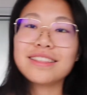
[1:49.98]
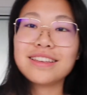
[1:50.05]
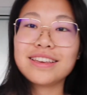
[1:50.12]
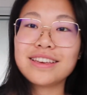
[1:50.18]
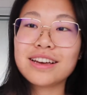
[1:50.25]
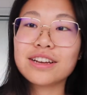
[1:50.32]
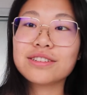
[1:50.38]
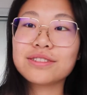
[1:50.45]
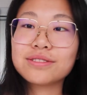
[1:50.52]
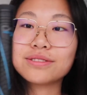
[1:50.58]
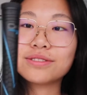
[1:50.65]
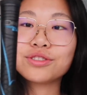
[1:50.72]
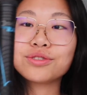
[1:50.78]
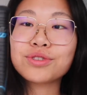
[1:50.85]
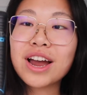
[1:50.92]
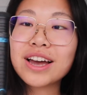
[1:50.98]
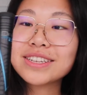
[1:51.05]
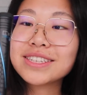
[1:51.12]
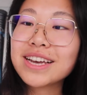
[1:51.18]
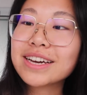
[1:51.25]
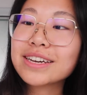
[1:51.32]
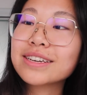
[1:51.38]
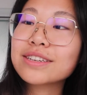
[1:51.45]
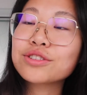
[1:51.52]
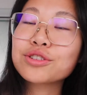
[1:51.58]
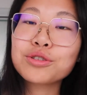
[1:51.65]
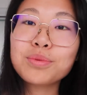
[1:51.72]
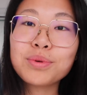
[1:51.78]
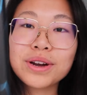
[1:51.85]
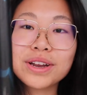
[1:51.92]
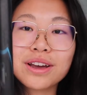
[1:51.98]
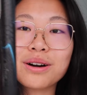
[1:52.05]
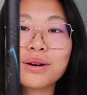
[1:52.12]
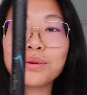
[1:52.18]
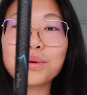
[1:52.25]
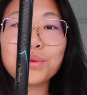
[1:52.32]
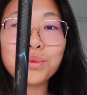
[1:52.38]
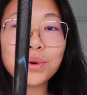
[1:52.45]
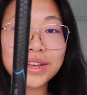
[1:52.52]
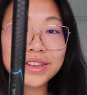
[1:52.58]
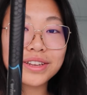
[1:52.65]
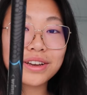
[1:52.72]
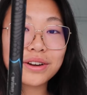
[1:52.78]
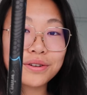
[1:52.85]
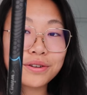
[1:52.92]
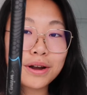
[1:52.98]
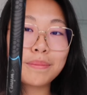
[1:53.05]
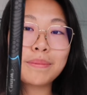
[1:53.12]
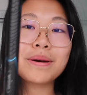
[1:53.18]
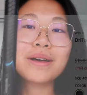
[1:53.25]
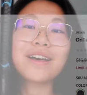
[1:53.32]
the DriTac 2.0 Winn grip.